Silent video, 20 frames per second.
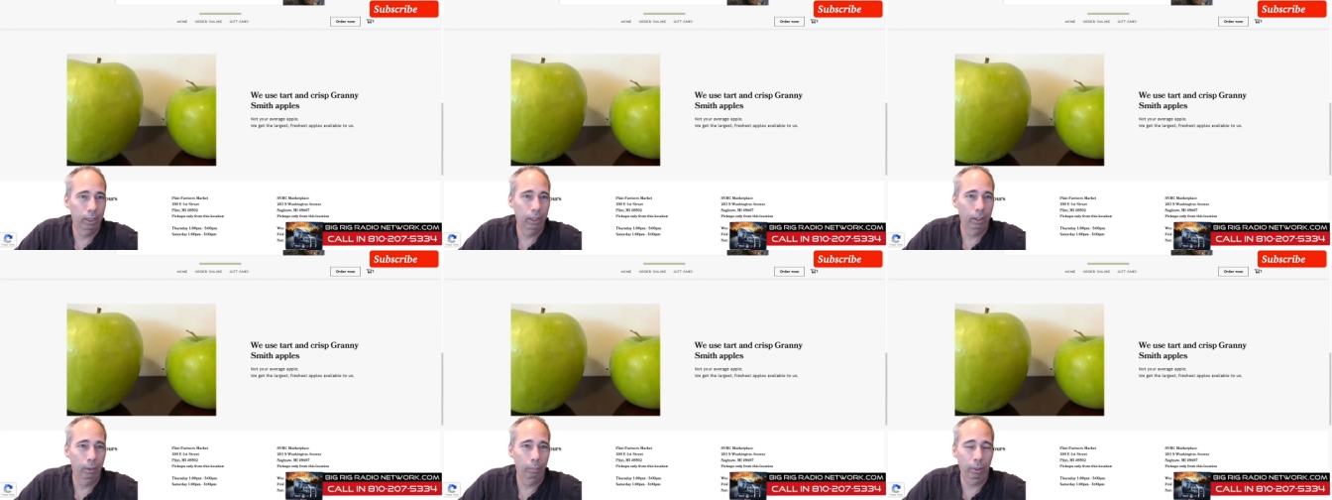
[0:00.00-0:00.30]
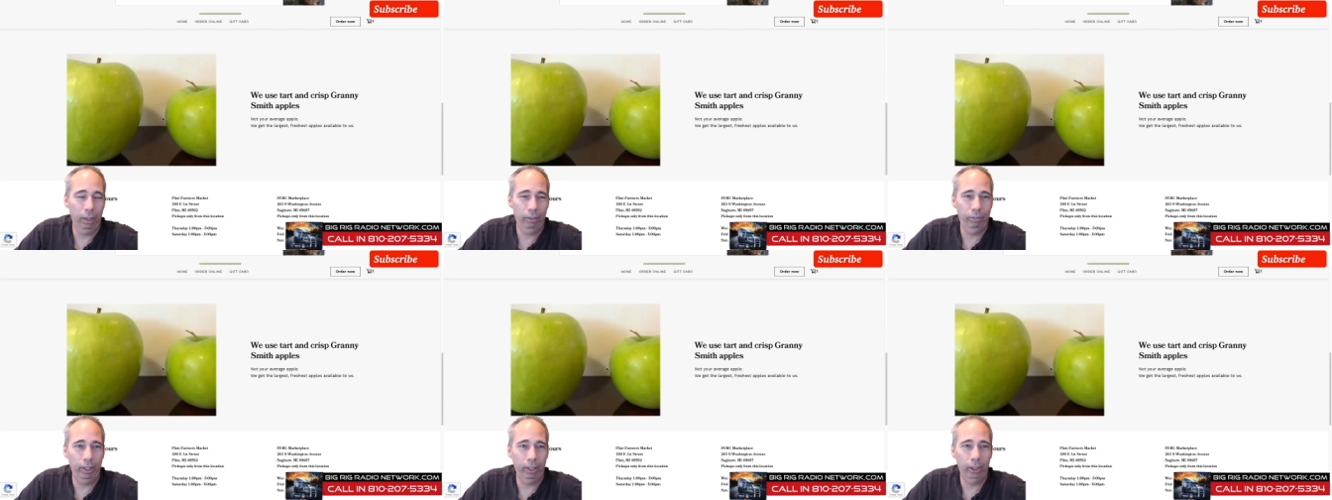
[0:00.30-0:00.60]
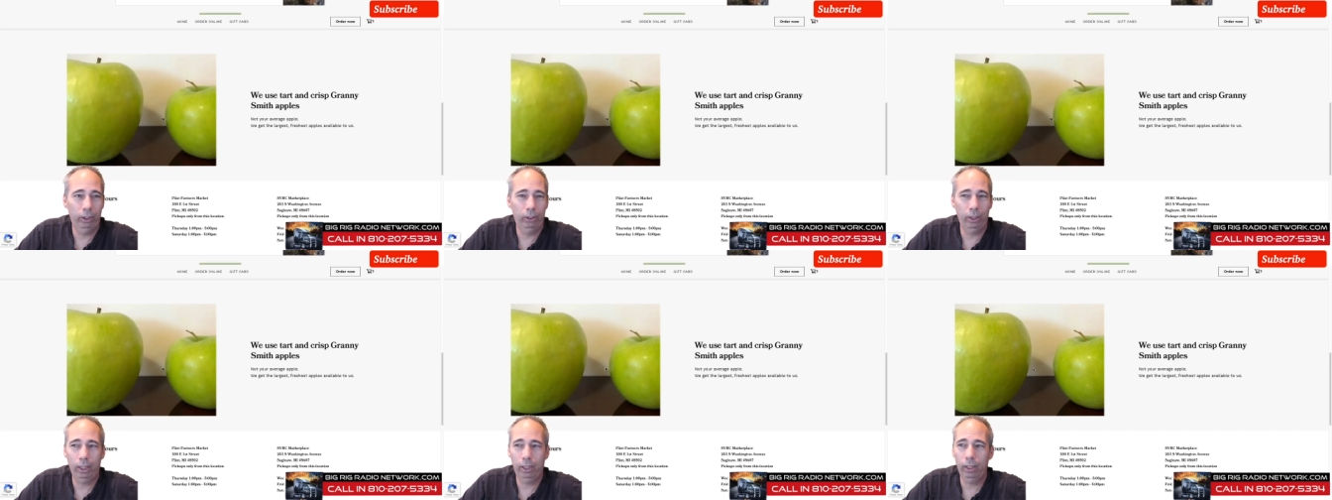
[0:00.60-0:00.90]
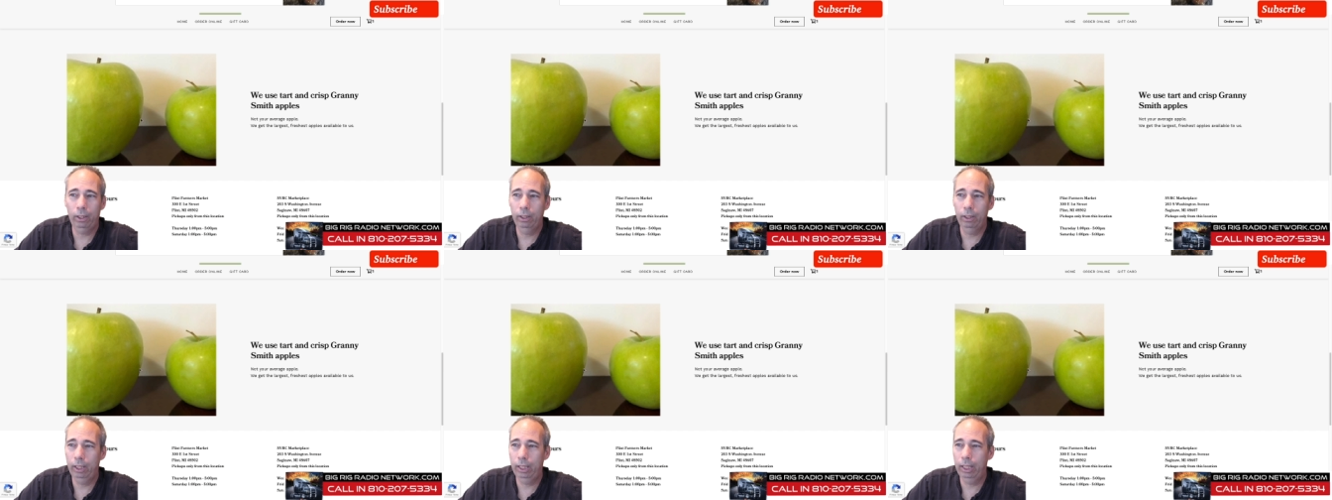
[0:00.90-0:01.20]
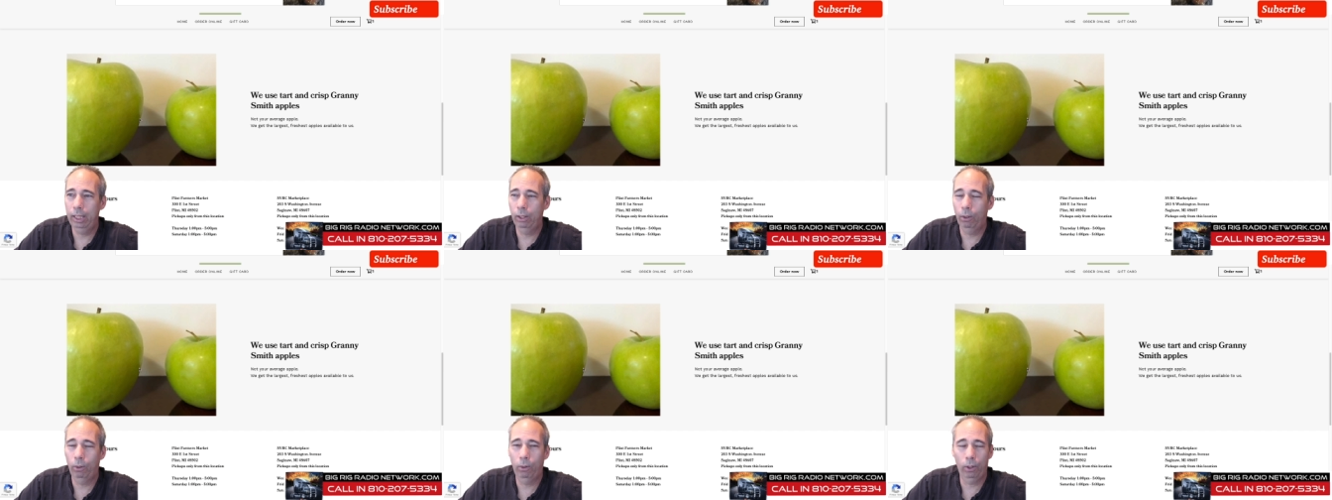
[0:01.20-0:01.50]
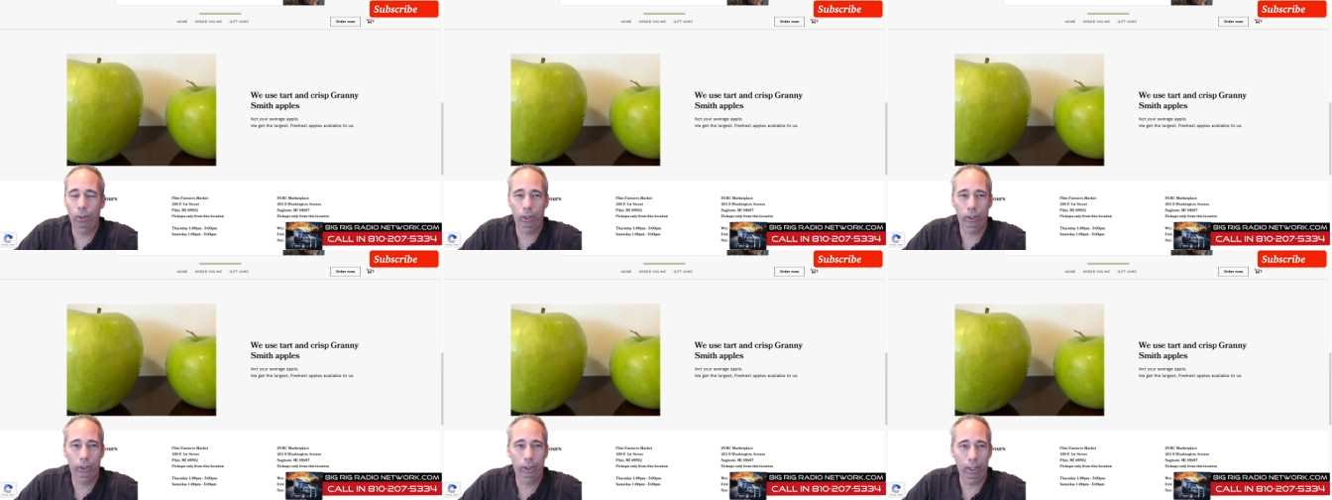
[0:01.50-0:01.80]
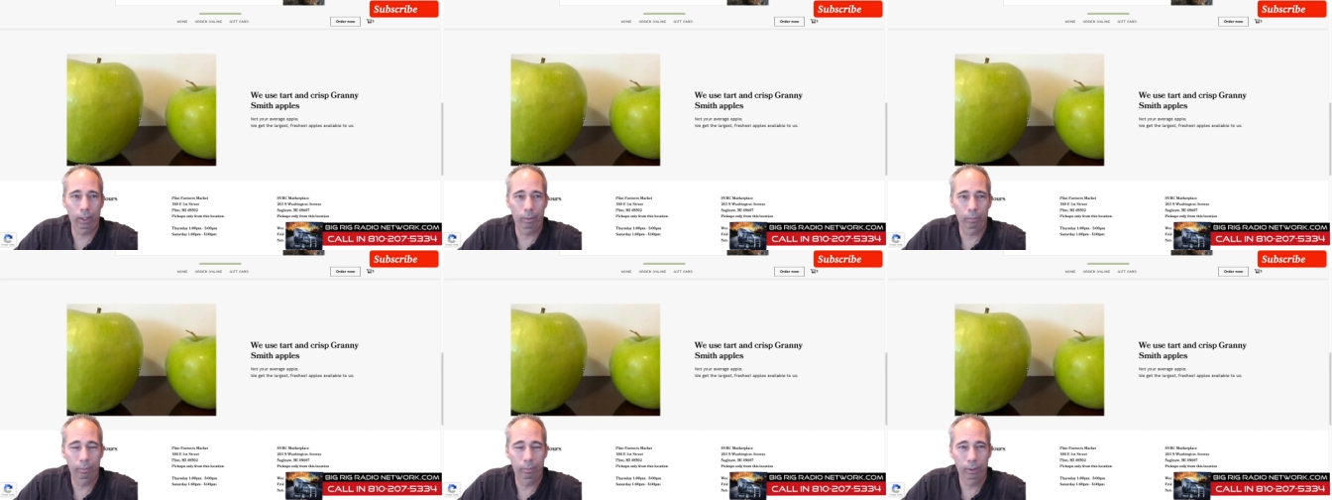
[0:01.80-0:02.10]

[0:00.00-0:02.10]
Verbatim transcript: Big face trucker, you need to order some.